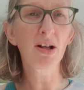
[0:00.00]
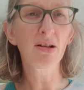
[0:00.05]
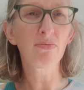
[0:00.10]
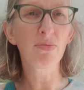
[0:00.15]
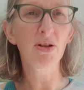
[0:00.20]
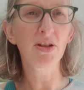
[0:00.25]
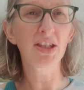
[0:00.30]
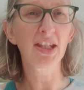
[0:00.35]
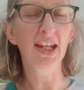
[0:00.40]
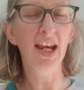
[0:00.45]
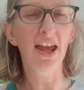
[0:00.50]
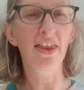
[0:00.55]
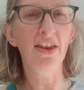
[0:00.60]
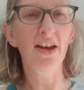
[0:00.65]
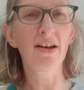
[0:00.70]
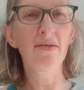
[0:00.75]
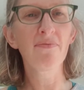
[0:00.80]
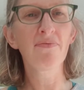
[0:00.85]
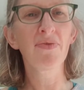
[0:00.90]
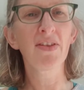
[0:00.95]
put
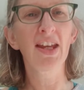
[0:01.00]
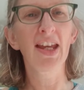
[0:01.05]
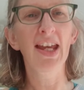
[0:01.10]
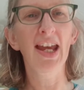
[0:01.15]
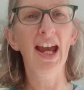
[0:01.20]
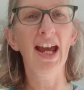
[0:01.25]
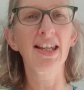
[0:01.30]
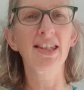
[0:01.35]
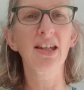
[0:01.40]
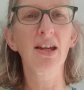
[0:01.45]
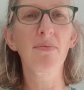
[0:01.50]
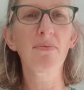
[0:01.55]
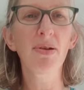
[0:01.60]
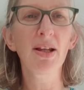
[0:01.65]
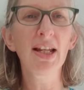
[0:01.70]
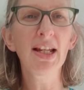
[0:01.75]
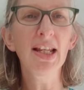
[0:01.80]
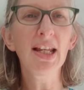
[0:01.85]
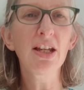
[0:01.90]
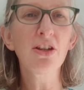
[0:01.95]
together. It has a
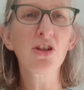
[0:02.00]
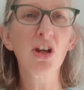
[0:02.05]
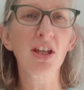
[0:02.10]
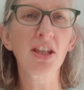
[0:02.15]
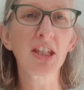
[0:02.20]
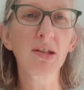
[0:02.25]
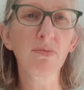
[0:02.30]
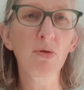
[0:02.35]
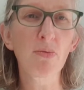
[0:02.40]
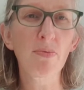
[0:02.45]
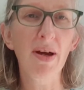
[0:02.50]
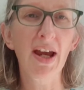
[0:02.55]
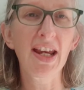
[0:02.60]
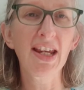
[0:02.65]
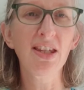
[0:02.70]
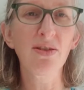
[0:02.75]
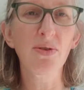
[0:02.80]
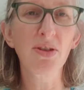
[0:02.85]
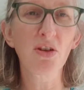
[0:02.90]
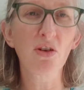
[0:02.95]
completely adjustable
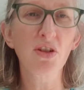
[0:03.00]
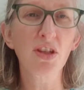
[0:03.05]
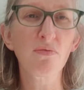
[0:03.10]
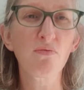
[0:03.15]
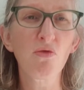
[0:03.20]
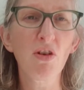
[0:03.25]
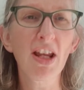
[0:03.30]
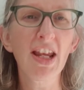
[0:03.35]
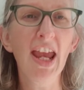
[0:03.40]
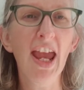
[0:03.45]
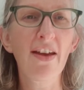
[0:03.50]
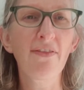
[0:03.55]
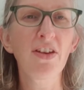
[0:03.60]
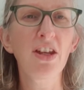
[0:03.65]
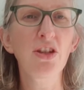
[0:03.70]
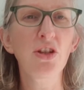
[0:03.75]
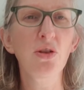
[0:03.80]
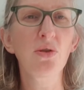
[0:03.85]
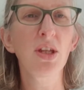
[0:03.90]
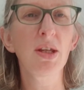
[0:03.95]
base. It's got some really heavy
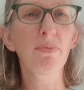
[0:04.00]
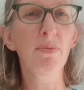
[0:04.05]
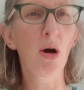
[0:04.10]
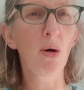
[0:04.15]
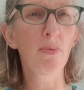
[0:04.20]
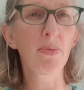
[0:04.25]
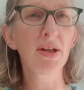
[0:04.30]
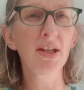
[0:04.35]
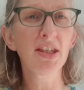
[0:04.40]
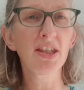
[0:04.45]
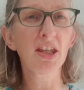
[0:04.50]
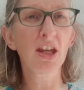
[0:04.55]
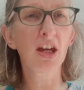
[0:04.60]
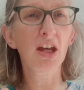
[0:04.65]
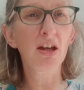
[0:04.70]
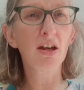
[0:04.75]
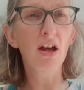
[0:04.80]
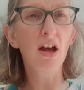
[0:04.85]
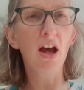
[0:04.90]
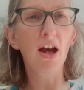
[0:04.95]
duty poppers
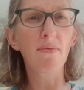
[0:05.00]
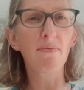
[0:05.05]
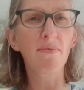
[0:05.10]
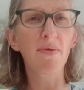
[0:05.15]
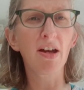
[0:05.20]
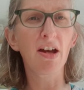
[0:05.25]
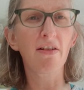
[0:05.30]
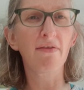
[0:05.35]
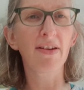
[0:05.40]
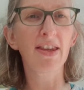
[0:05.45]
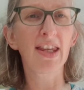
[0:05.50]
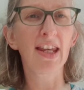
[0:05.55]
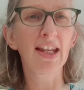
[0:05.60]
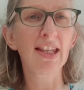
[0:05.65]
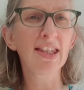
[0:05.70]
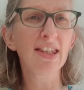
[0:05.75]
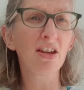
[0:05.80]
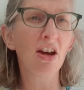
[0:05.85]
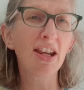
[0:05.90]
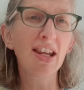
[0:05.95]
that are in the
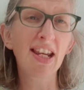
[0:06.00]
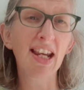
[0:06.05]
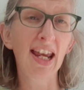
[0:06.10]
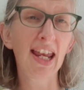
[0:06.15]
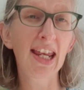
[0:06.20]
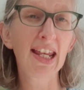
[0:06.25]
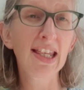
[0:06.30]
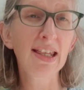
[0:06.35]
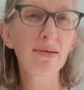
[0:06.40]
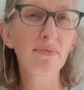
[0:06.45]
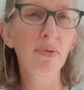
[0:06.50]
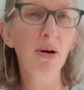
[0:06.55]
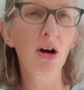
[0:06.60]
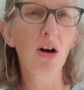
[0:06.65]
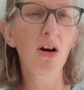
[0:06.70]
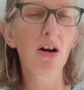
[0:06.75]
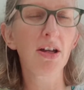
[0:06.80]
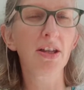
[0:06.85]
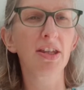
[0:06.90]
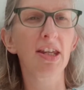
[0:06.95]
inside, and a hidden
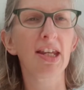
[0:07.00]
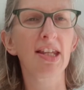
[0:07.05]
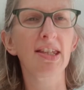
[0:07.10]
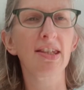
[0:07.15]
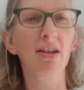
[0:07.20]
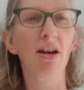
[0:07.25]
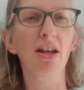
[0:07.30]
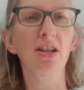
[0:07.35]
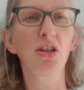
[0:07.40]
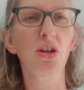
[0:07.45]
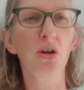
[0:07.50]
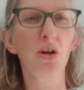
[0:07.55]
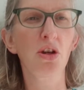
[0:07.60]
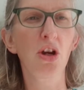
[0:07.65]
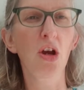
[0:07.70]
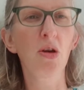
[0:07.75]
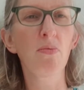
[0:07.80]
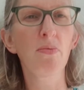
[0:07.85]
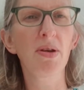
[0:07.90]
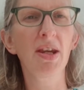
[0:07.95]
part in the inside, so you can
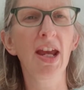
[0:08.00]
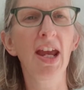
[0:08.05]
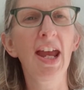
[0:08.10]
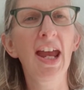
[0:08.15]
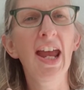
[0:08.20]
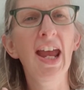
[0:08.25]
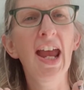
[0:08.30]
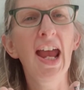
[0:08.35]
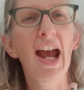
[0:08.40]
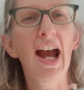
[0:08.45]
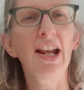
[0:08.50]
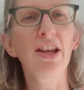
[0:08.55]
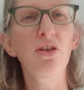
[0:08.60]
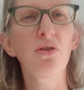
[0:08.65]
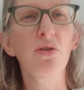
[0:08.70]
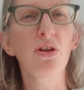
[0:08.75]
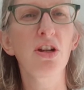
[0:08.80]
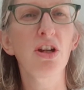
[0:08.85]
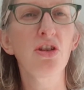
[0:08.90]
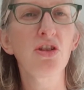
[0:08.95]
open it and you
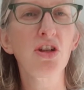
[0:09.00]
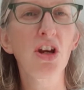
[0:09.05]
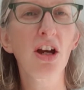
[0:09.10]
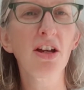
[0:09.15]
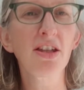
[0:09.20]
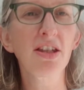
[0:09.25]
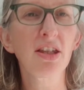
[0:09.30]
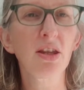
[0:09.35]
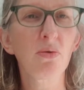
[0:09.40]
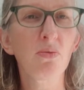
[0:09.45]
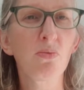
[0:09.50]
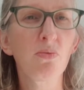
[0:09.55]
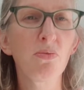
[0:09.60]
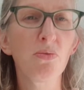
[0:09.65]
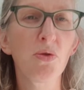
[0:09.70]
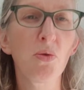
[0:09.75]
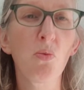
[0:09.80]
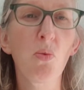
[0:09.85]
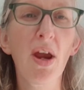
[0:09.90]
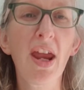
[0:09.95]
can adjust
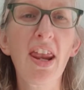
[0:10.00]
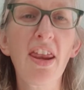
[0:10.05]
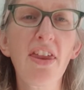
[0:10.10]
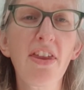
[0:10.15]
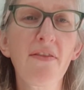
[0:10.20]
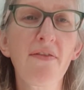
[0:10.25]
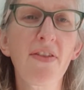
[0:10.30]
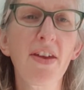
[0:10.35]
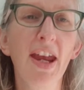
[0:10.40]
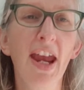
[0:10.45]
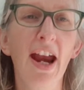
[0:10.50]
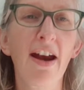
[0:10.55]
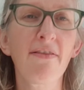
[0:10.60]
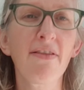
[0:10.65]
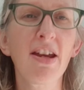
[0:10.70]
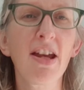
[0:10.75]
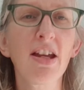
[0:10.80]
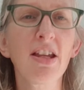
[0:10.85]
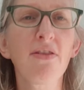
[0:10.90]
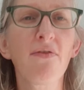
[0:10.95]
the width of the
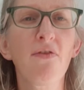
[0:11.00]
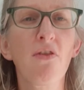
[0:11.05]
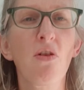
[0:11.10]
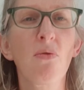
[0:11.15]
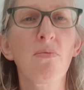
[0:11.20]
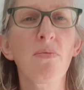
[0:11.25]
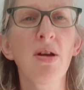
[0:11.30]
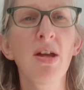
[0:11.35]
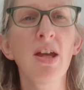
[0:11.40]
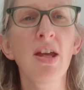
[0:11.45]
carrier from,